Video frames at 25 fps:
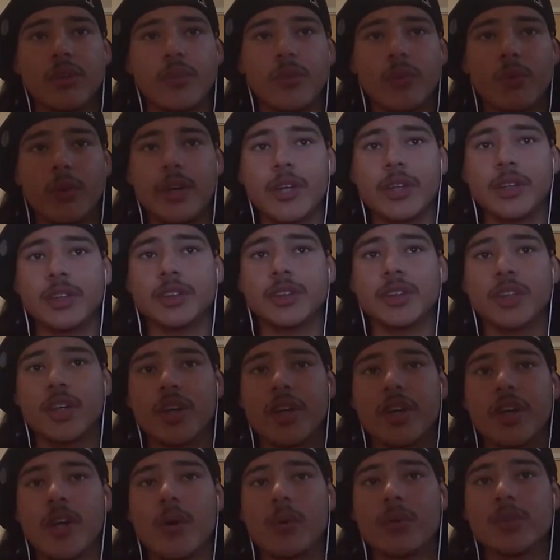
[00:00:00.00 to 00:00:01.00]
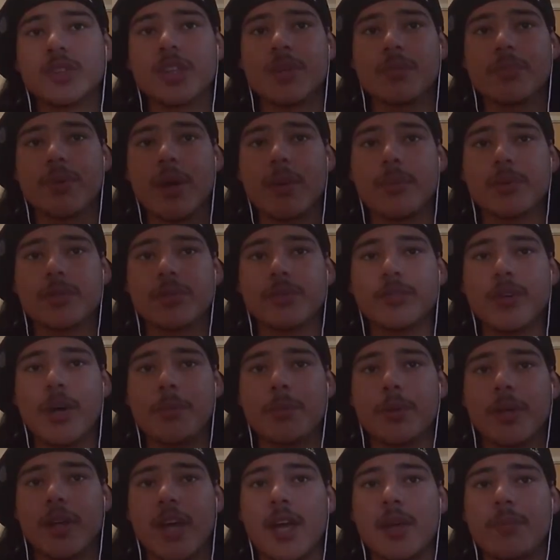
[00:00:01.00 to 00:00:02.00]
Which no one's going to be able to
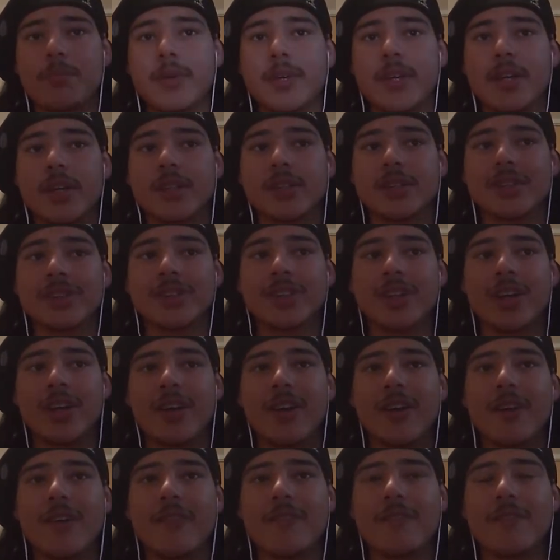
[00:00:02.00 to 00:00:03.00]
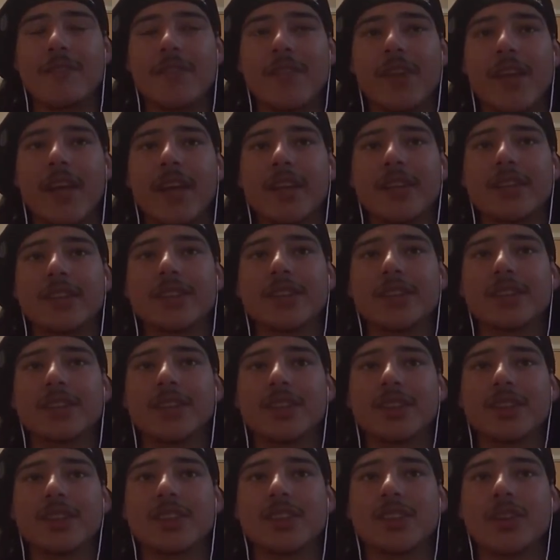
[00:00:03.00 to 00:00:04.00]
replicate because it's
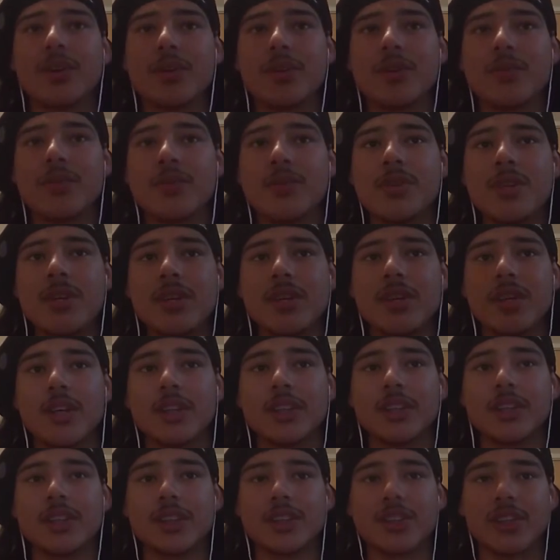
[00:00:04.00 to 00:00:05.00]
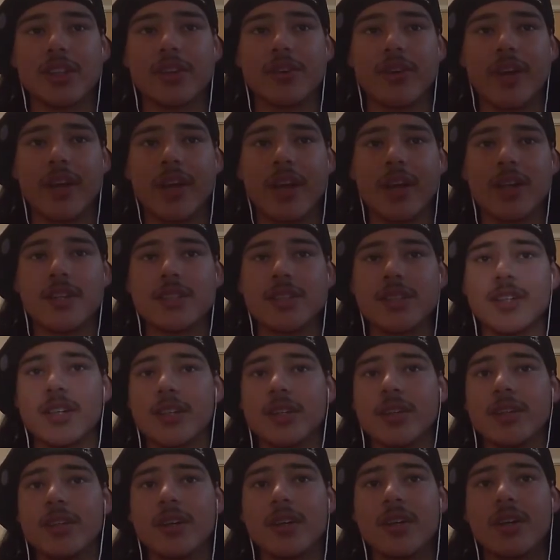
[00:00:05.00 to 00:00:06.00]
just so unique. It's just a great
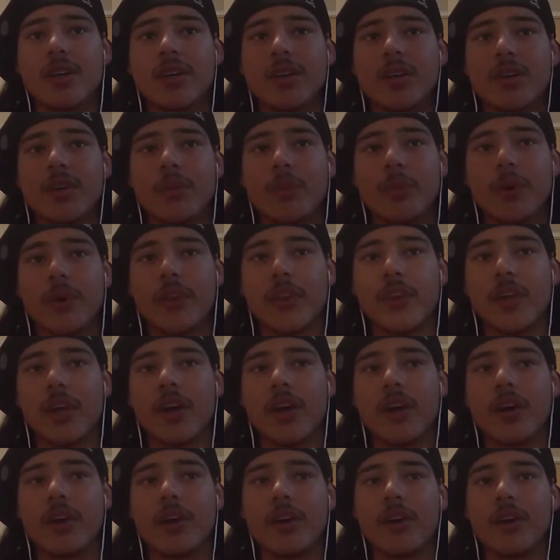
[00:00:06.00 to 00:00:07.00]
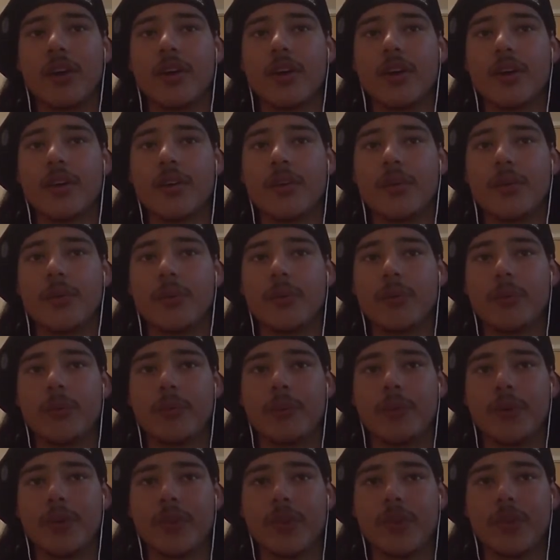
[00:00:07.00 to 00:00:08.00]
idea with
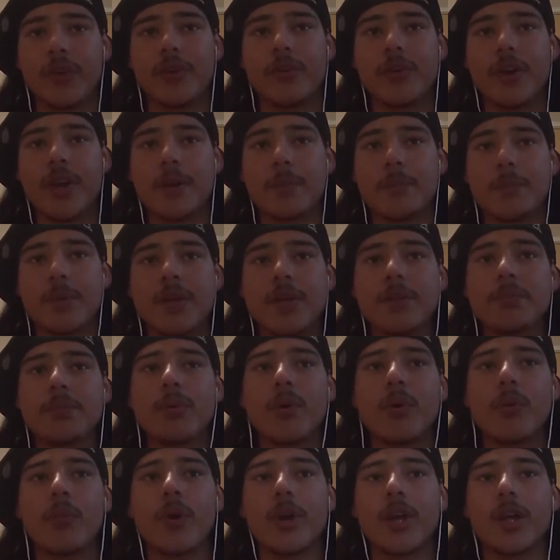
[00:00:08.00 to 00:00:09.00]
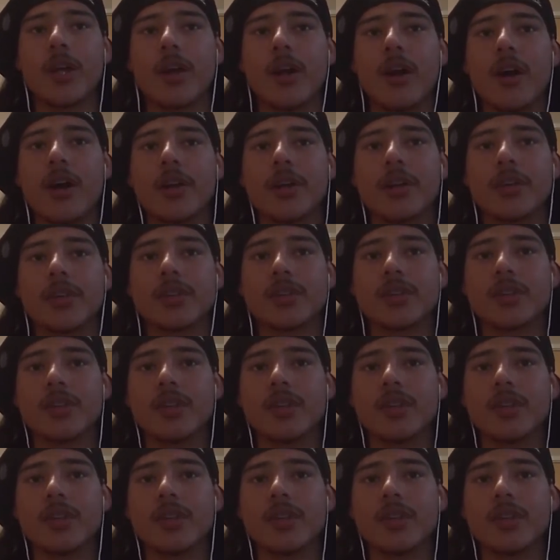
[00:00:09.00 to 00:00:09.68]
great people working on it.